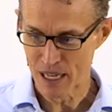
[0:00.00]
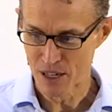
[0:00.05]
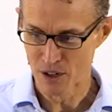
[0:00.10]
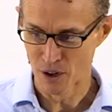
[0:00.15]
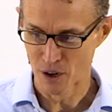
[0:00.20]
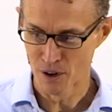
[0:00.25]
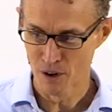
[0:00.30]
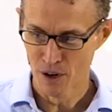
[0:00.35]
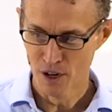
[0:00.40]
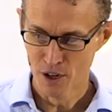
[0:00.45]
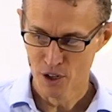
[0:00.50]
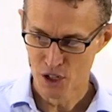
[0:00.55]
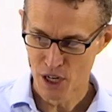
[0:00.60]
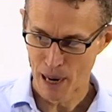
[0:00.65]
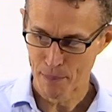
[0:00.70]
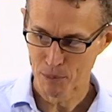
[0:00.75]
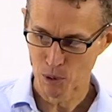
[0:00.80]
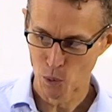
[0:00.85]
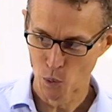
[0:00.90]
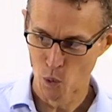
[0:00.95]
Peter
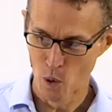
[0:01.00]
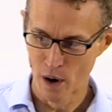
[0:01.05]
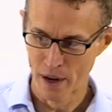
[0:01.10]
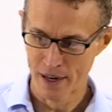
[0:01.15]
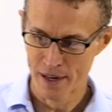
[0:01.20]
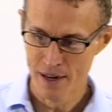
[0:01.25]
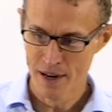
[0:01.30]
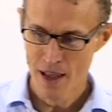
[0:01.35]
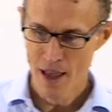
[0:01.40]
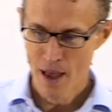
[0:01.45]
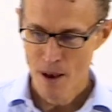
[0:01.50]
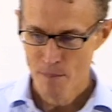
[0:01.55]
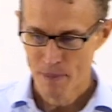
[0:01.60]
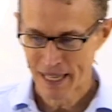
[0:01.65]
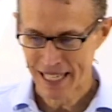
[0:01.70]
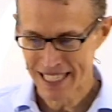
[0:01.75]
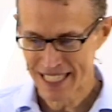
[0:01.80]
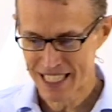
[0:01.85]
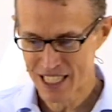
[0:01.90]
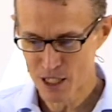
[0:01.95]
chapter 1
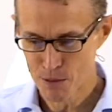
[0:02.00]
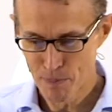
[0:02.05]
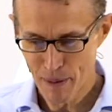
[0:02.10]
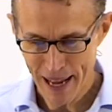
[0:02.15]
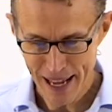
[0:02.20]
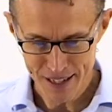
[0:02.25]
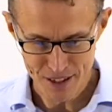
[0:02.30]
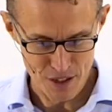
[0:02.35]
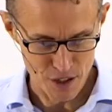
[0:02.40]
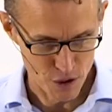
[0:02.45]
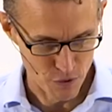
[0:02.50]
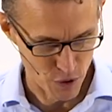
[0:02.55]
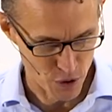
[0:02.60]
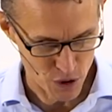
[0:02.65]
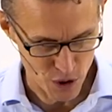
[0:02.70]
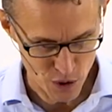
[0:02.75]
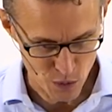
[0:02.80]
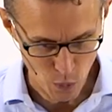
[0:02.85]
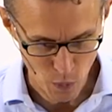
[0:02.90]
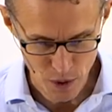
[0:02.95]
because this passage,
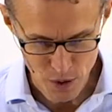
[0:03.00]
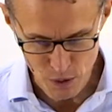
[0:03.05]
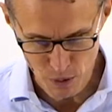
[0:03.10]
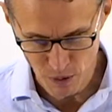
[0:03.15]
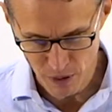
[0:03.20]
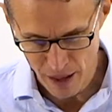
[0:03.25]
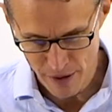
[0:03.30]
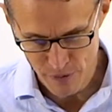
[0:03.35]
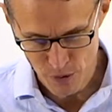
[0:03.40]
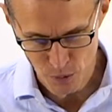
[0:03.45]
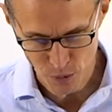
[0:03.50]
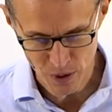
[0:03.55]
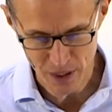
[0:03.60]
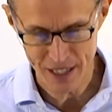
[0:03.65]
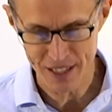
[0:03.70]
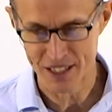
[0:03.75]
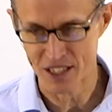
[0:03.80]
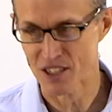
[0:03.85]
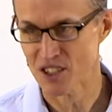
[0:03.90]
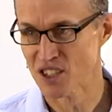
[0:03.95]
verses 1 to 11,
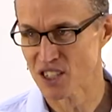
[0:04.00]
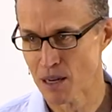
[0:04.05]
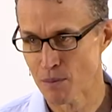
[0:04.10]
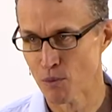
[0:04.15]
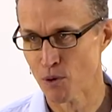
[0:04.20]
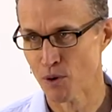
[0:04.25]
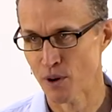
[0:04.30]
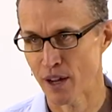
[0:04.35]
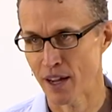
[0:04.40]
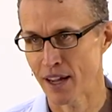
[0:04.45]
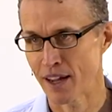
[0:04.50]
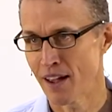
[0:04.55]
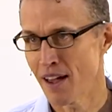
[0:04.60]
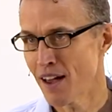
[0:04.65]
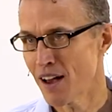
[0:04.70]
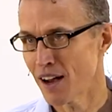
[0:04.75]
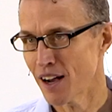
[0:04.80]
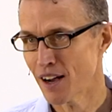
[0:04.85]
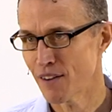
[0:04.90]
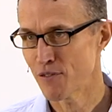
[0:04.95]
really is a summary
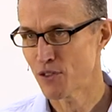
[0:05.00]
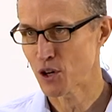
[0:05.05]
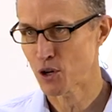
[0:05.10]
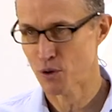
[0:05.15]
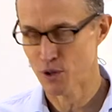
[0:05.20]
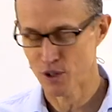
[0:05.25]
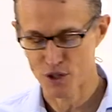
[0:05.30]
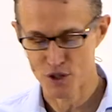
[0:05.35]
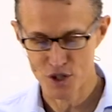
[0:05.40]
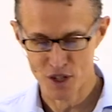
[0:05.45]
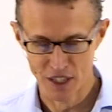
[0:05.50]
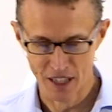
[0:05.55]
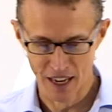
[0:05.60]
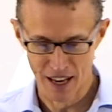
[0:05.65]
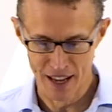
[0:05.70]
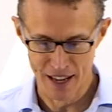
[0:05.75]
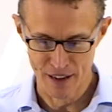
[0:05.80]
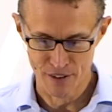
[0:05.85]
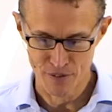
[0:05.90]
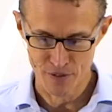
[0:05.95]
of the Christian
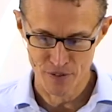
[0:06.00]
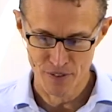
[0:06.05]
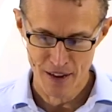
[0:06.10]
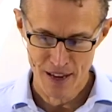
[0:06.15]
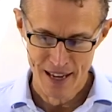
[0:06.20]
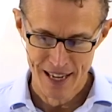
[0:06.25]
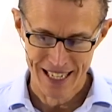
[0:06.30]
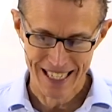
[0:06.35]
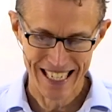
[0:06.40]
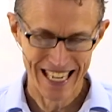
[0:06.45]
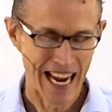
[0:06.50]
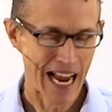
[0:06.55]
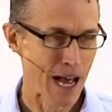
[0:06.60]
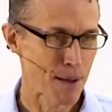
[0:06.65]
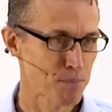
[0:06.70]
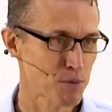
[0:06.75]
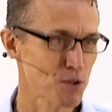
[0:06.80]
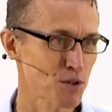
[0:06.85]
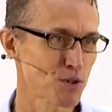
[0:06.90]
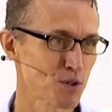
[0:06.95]
life. It
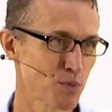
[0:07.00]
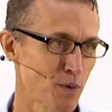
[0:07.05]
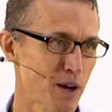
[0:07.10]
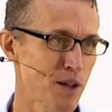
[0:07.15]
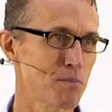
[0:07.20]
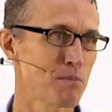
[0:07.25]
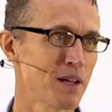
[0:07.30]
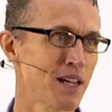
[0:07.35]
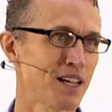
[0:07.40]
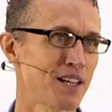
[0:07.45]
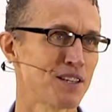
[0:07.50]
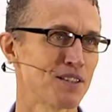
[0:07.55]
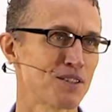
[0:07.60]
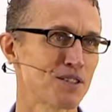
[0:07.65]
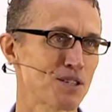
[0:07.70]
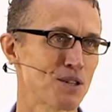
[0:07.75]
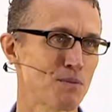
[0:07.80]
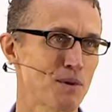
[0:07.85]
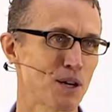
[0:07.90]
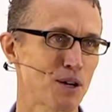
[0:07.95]
captures what it
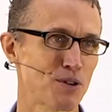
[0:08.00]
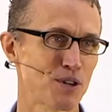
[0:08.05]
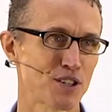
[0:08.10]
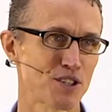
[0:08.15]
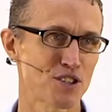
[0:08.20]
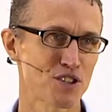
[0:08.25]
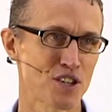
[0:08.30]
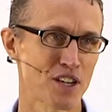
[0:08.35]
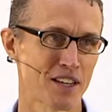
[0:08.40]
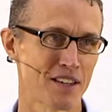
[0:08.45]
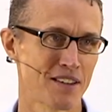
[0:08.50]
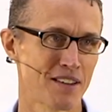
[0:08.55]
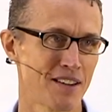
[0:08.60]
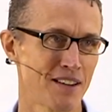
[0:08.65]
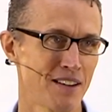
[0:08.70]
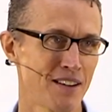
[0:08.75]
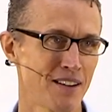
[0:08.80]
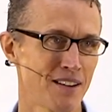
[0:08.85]
means to be a Christian,